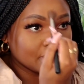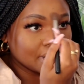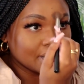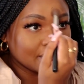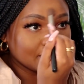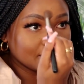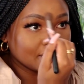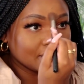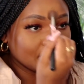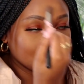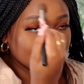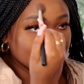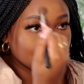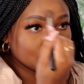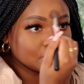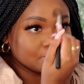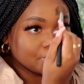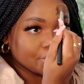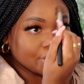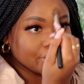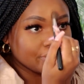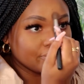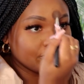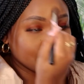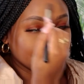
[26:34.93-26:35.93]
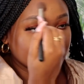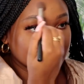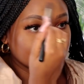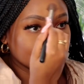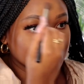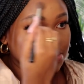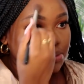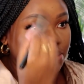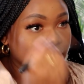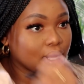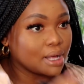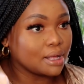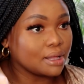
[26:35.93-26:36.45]
And I think it was perfect
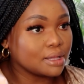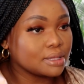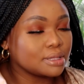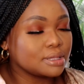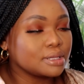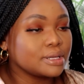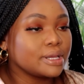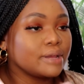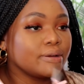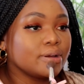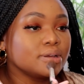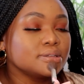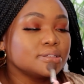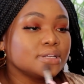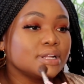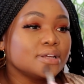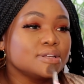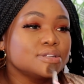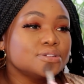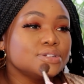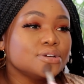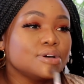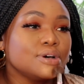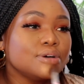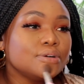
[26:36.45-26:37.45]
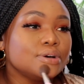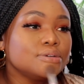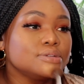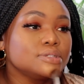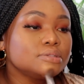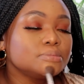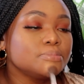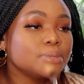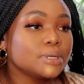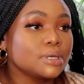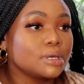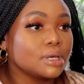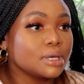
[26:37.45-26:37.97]
as well, the earrings that I chose,
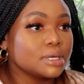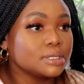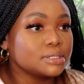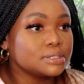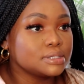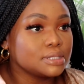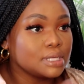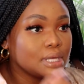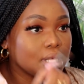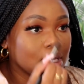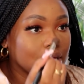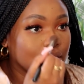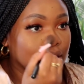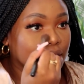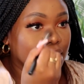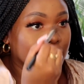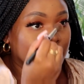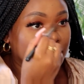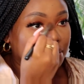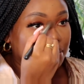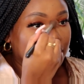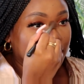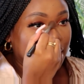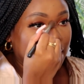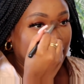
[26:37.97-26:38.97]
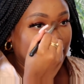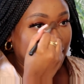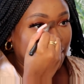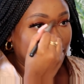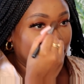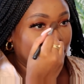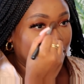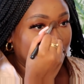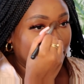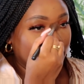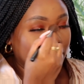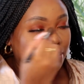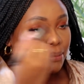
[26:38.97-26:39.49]
because
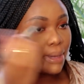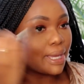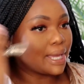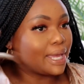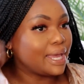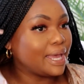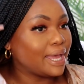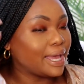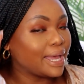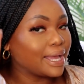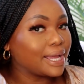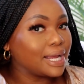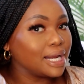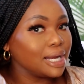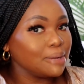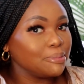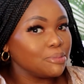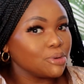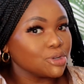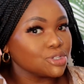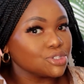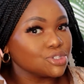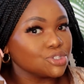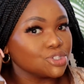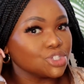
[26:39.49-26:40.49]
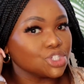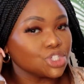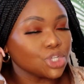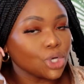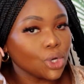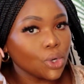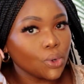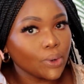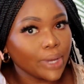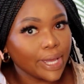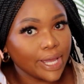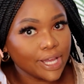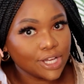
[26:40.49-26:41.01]
my hair clip was
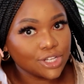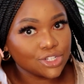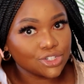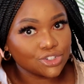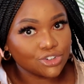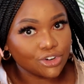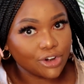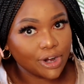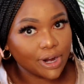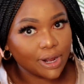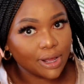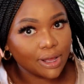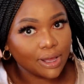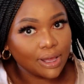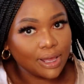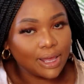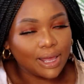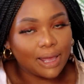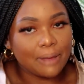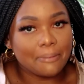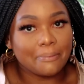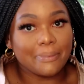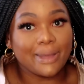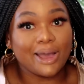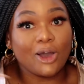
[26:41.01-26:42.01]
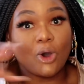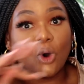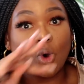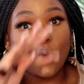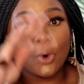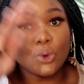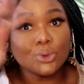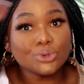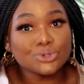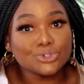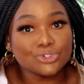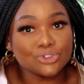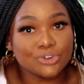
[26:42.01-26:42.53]
so extra, my
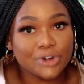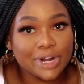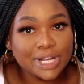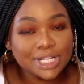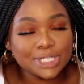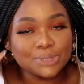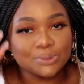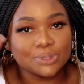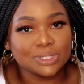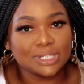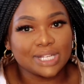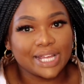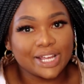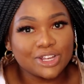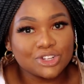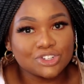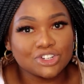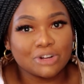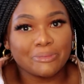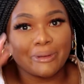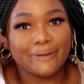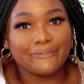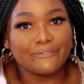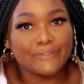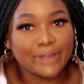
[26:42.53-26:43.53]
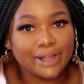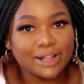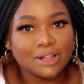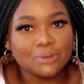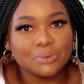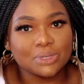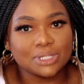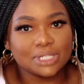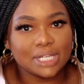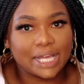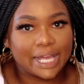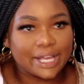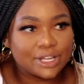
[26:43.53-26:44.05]
whole dress was extra, my veil
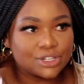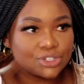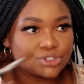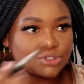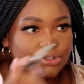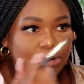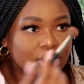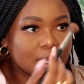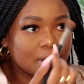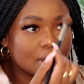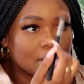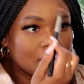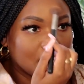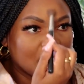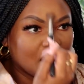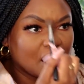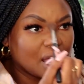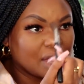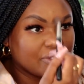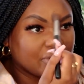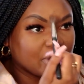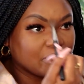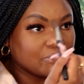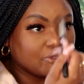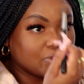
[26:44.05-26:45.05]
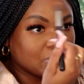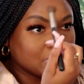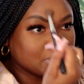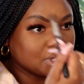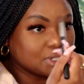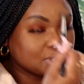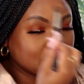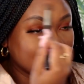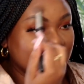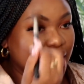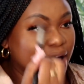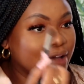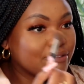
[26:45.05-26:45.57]
was extra. Then for me
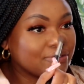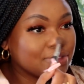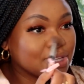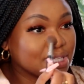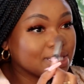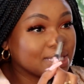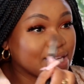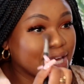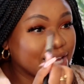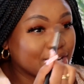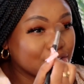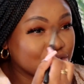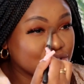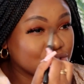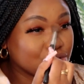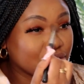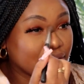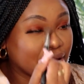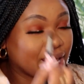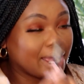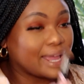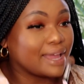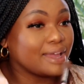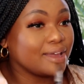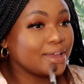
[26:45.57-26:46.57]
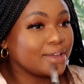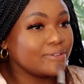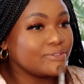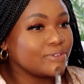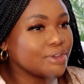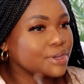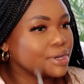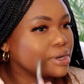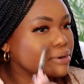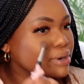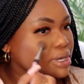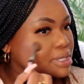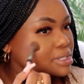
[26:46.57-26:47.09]
to have these extra AF
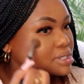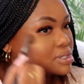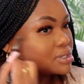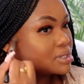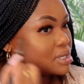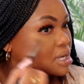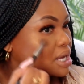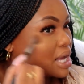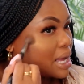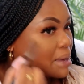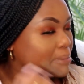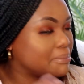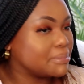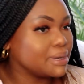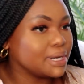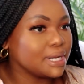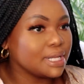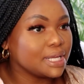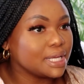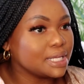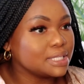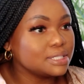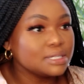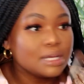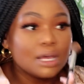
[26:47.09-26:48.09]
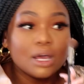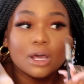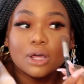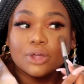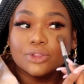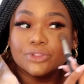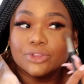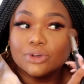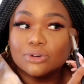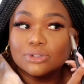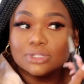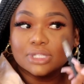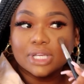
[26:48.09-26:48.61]
earrings to accompany it,
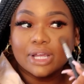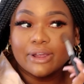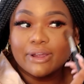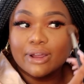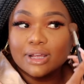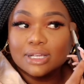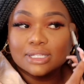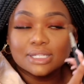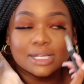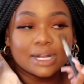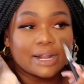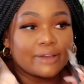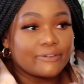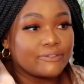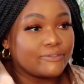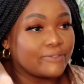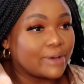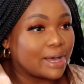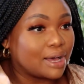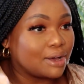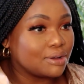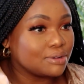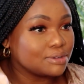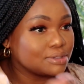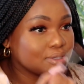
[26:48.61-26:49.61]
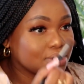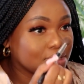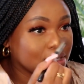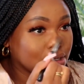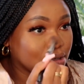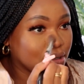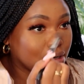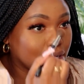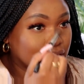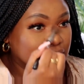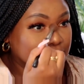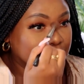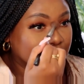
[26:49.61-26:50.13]
those earrings that I found
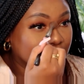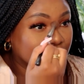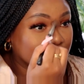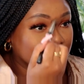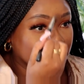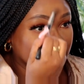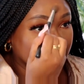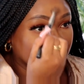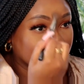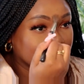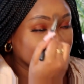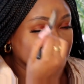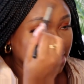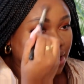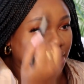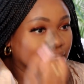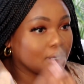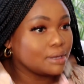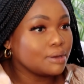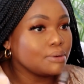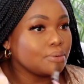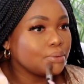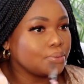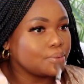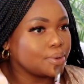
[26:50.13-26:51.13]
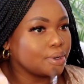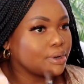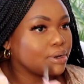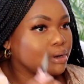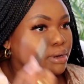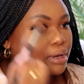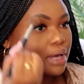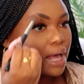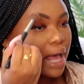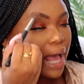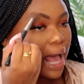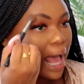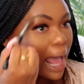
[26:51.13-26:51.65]
last night at Swarovski were
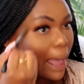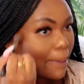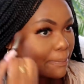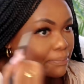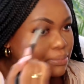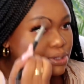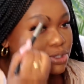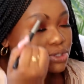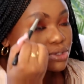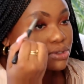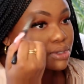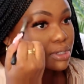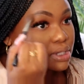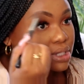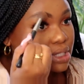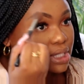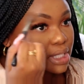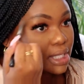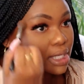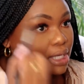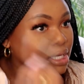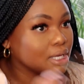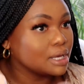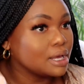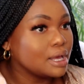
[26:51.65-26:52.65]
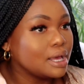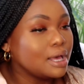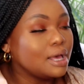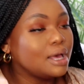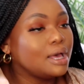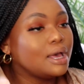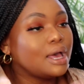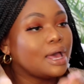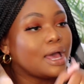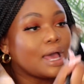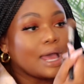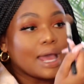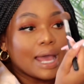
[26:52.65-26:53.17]
absolutely,
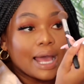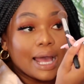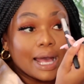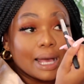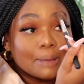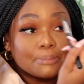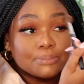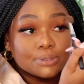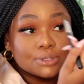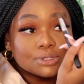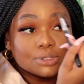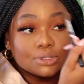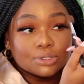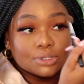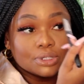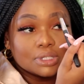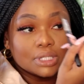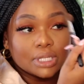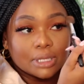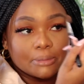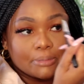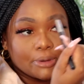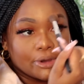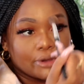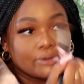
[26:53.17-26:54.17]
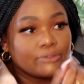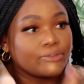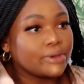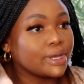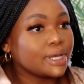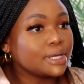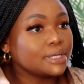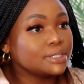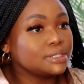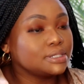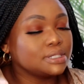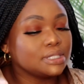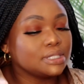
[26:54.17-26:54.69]
absolutely perfect.